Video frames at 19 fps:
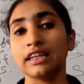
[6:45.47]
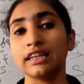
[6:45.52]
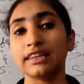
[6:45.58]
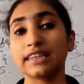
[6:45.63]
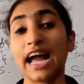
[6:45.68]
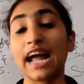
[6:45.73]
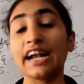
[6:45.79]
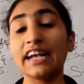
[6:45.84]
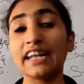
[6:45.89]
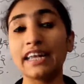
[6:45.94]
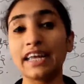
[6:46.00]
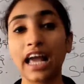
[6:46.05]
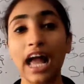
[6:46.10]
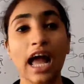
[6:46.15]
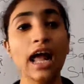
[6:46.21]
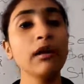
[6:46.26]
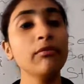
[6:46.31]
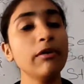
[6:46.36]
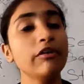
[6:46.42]
that
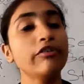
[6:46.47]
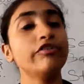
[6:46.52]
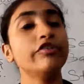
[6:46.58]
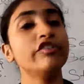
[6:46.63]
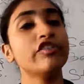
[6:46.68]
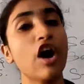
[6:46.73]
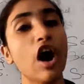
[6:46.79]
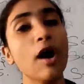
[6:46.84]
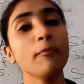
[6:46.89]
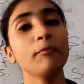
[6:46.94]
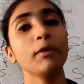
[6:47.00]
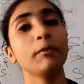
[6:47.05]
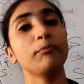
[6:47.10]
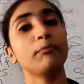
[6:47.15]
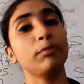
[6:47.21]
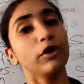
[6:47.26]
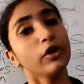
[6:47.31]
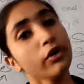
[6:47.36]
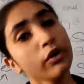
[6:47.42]
can be formed
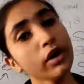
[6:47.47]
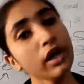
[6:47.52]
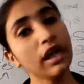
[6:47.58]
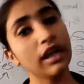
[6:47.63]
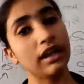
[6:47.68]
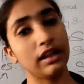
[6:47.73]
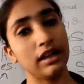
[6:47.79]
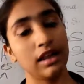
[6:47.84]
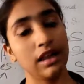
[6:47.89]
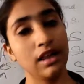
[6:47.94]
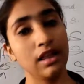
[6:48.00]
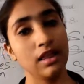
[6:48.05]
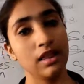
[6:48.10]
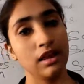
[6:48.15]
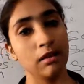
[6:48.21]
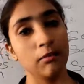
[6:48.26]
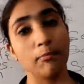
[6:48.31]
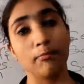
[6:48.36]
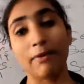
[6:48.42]
plural
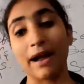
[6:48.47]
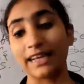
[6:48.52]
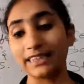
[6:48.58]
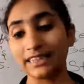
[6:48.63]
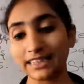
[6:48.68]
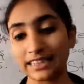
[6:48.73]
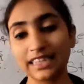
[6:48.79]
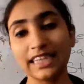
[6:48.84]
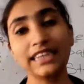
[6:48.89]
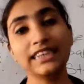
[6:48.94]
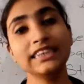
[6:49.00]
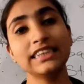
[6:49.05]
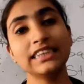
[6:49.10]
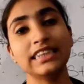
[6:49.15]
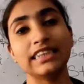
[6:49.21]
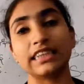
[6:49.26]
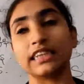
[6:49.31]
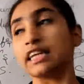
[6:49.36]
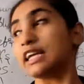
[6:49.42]
by
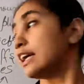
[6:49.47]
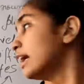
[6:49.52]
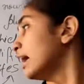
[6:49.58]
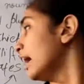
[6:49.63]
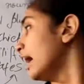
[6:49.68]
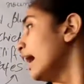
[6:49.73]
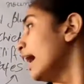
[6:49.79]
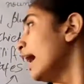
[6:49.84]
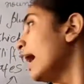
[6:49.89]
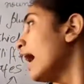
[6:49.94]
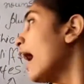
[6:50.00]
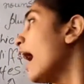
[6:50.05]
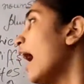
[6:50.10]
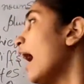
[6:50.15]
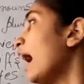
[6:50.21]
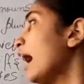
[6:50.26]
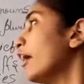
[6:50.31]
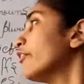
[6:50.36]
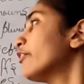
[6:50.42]
changing
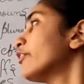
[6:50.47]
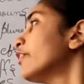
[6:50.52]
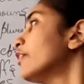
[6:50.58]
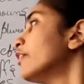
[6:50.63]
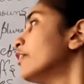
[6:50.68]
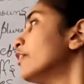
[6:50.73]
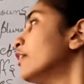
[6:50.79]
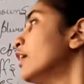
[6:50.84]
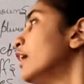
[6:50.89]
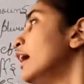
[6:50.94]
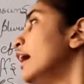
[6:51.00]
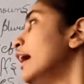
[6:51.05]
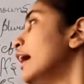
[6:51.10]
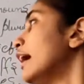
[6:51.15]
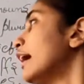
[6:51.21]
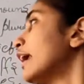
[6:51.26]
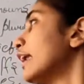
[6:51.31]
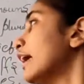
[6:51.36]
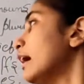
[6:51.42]
F,
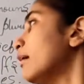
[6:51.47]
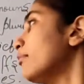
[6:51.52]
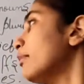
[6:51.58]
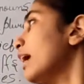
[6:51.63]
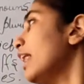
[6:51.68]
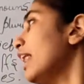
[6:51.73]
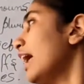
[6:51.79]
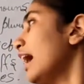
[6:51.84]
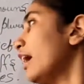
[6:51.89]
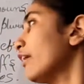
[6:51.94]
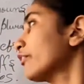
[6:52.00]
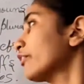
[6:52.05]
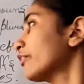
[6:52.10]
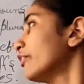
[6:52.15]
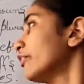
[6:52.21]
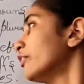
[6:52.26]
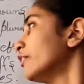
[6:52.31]
double F